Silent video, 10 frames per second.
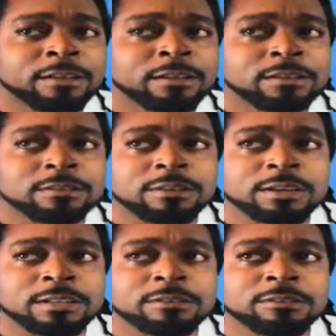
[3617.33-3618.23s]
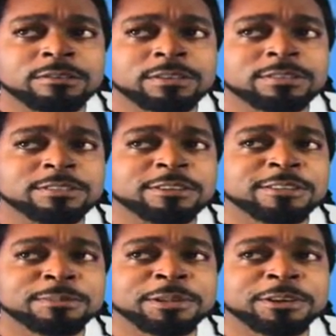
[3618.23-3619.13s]
Who else is going
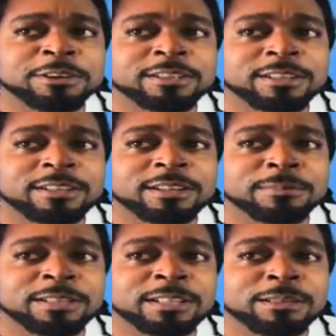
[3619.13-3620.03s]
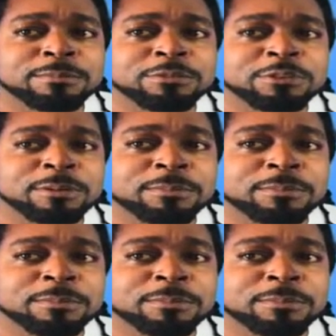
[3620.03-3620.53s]
to be on there? Let me name drop.